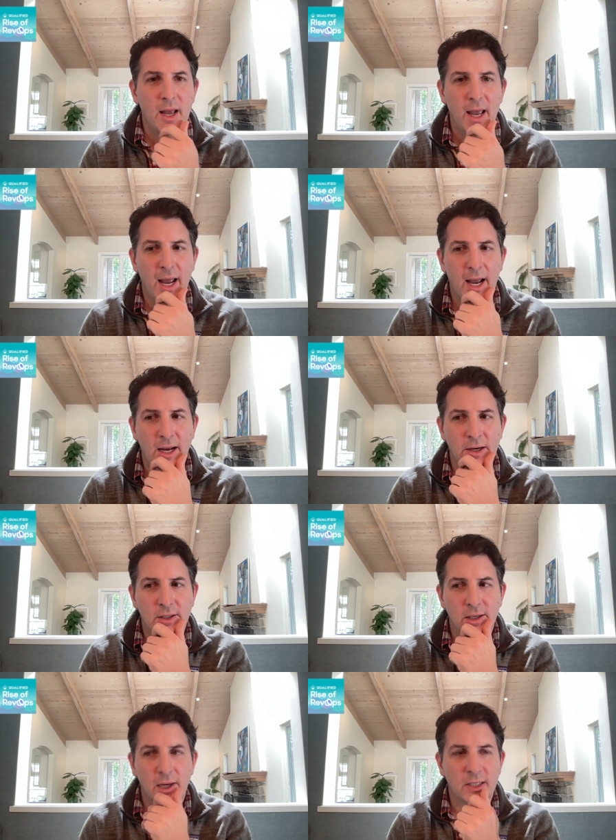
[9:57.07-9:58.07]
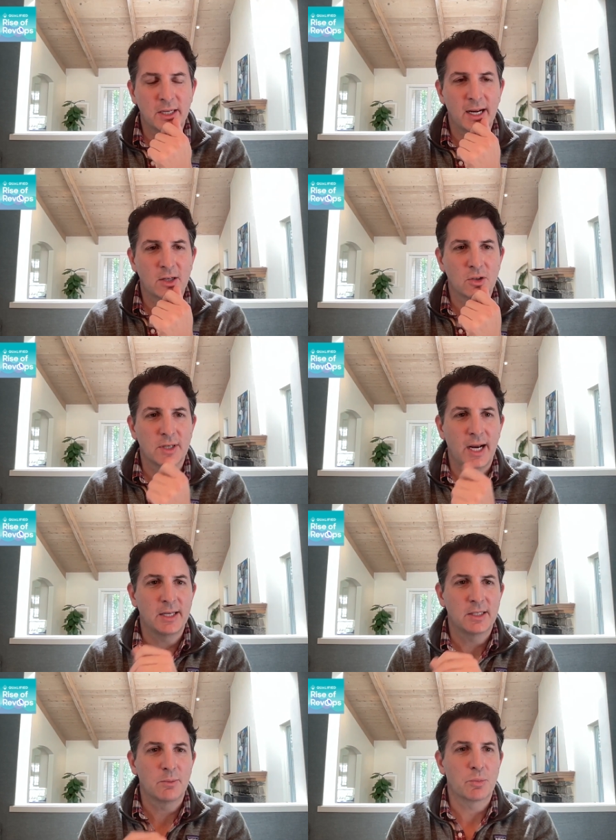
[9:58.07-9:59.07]
And it's an
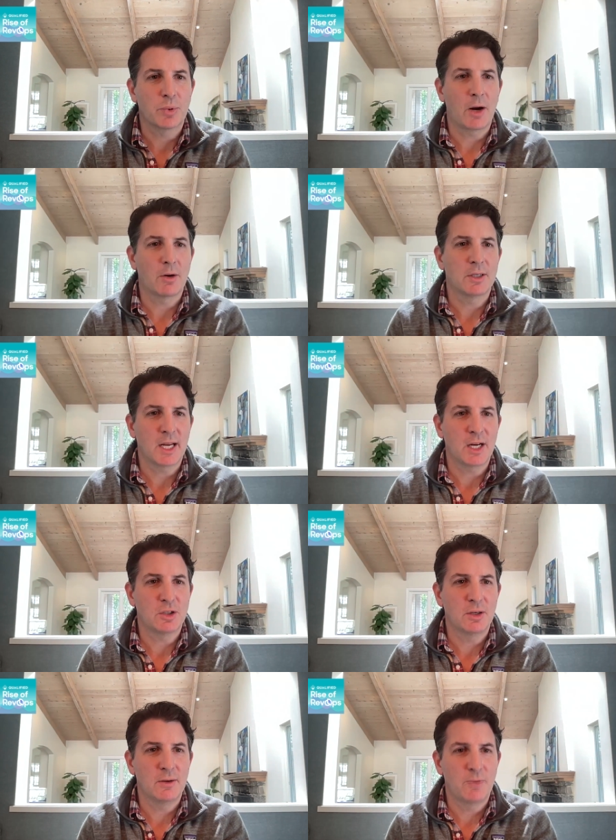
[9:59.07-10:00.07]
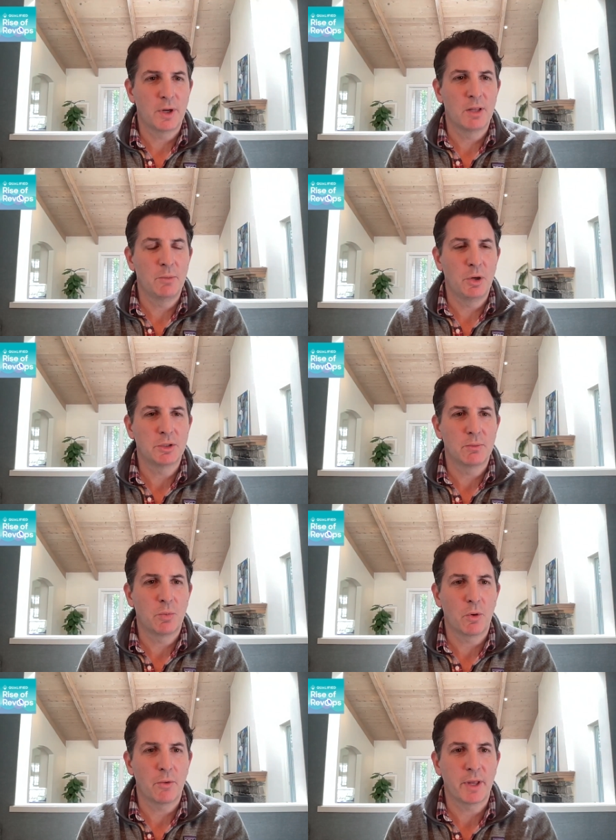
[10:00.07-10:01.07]
exercise in prioritization of what are the most
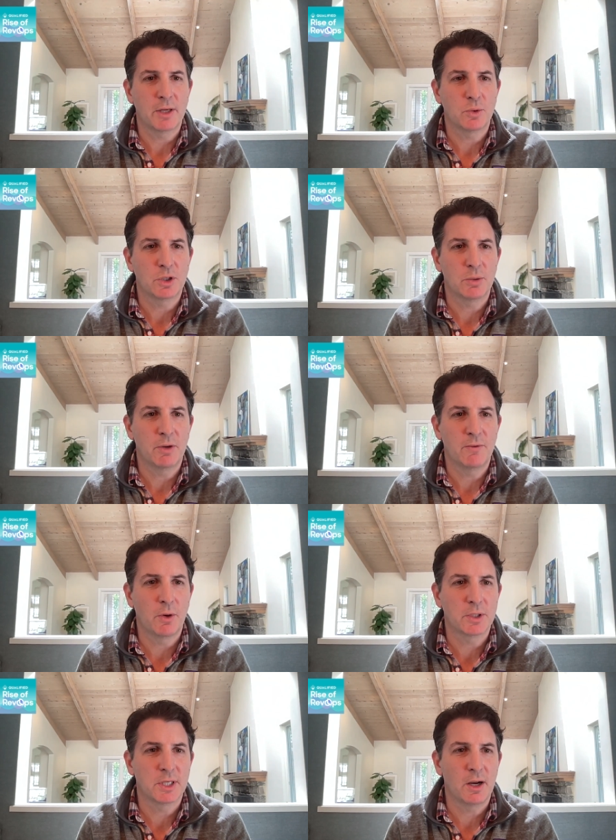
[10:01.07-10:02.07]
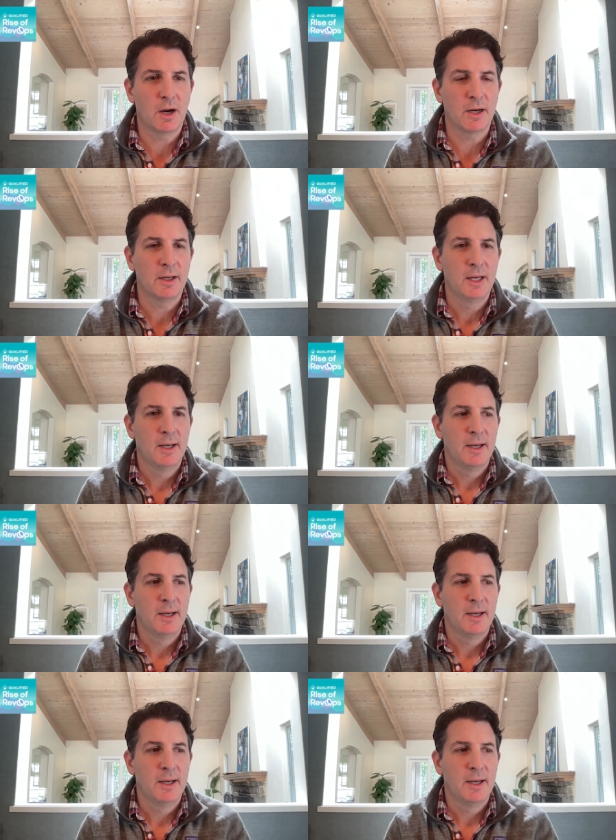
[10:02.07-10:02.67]
important things we should be focusing on,